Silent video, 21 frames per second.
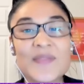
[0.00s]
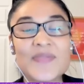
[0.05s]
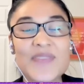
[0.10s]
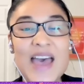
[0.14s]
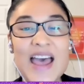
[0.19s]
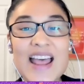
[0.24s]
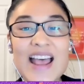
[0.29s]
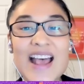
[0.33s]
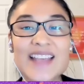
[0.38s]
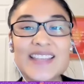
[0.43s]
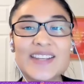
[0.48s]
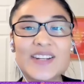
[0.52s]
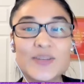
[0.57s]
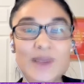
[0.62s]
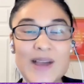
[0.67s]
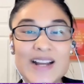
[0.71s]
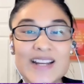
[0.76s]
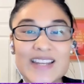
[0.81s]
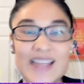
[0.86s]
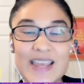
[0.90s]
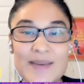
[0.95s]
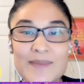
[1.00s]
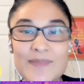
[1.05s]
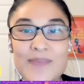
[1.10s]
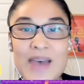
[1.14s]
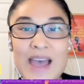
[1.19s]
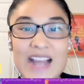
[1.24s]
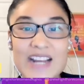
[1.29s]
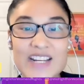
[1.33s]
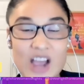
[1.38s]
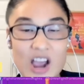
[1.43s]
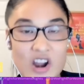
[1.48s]
that has a direct
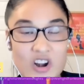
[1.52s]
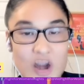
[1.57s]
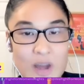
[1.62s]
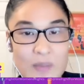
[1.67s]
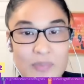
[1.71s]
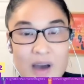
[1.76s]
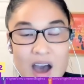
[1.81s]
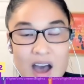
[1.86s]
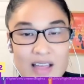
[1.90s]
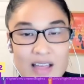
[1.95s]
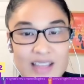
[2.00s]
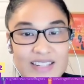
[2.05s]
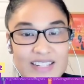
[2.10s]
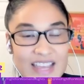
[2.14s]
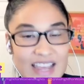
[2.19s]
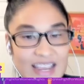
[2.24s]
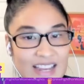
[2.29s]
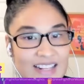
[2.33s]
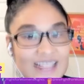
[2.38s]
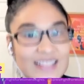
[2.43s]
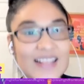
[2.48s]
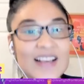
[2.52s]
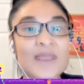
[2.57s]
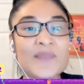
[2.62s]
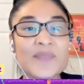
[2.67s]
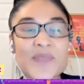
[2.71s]
impact on our politics.